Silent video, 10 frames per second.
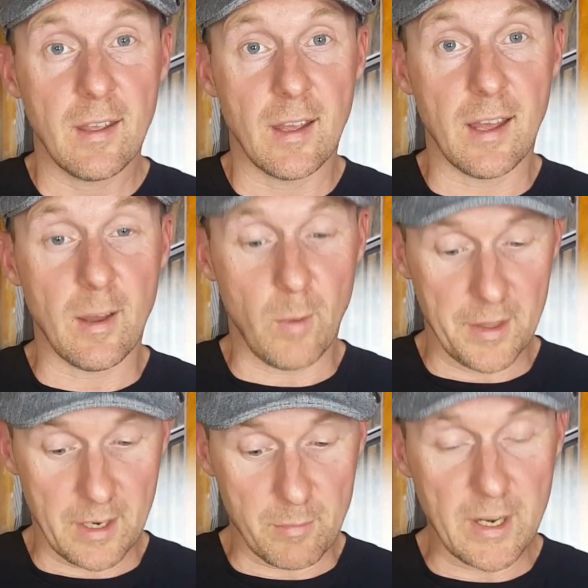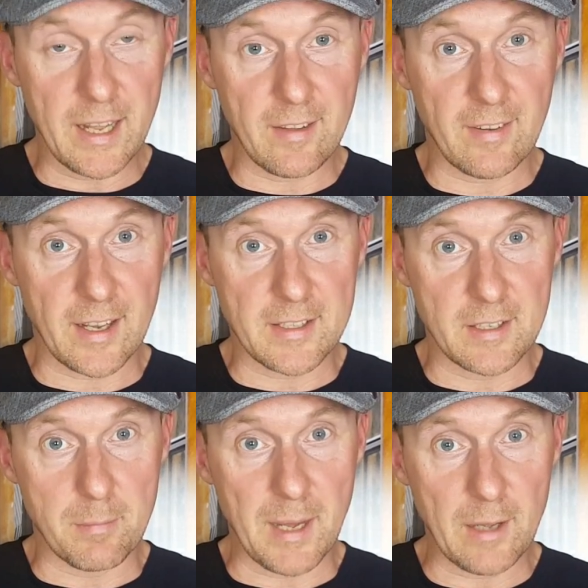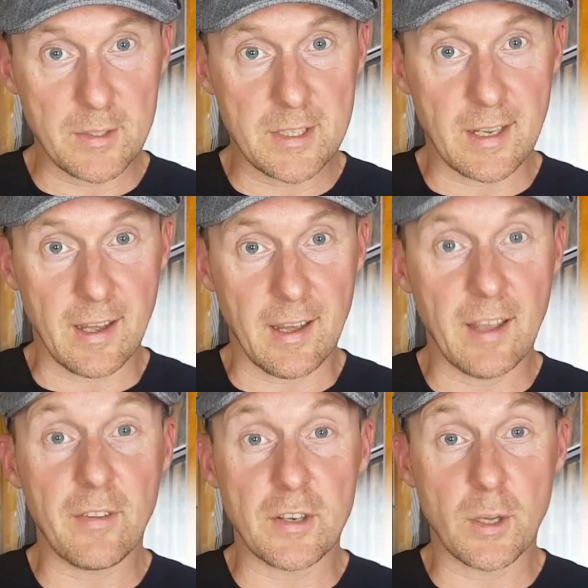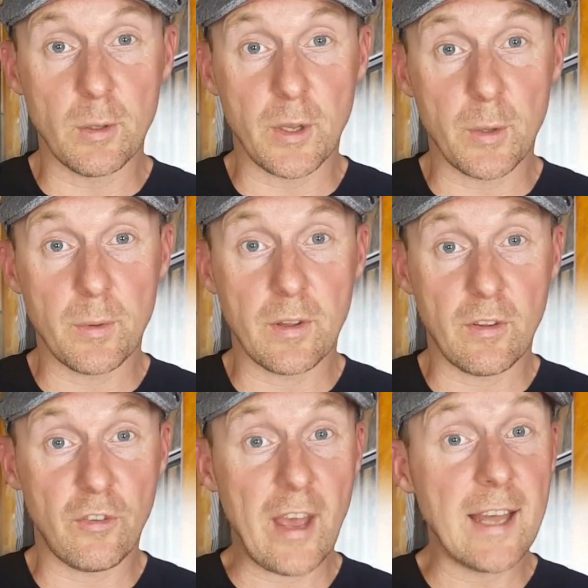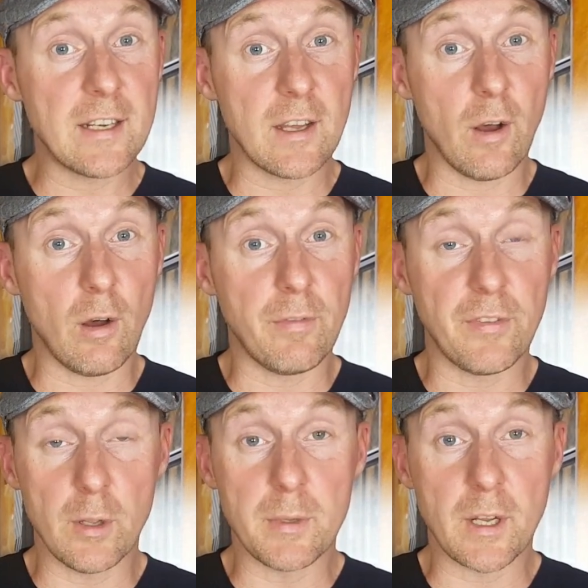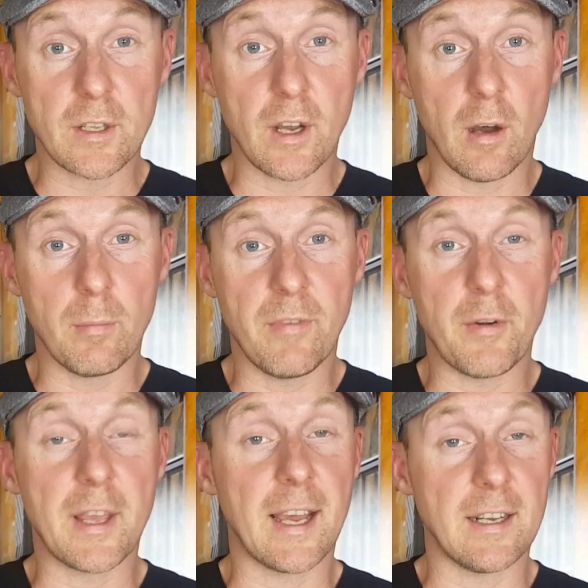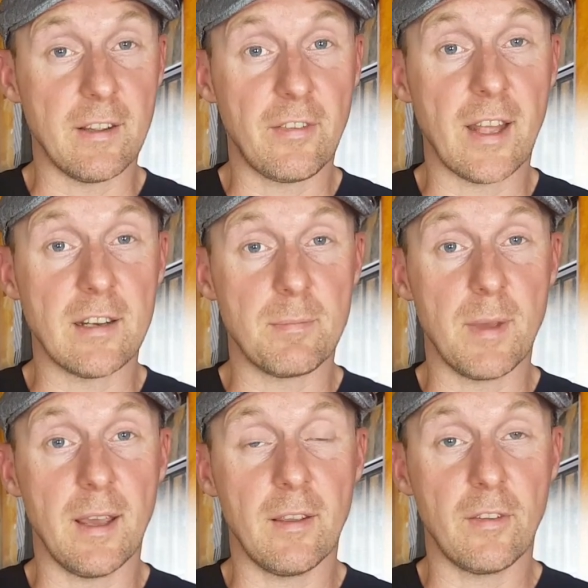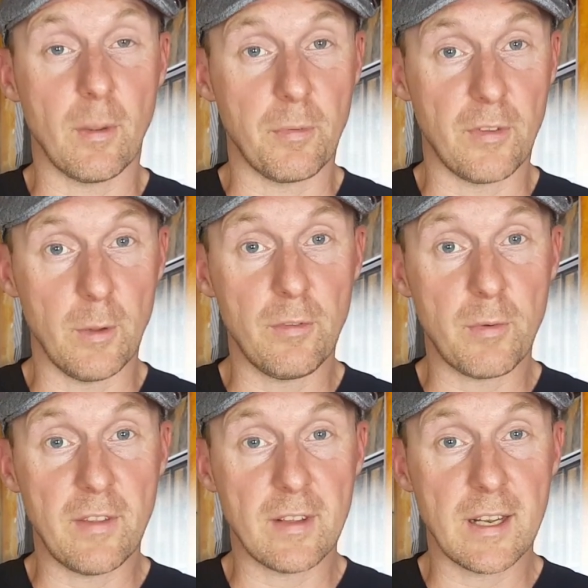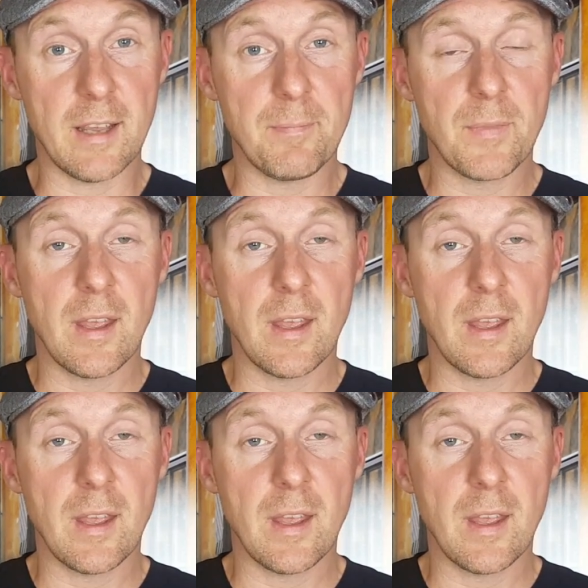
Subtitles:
One that I'm really excited about. As I told you, Chad of snoozy.com very kindly sent me some snus recently.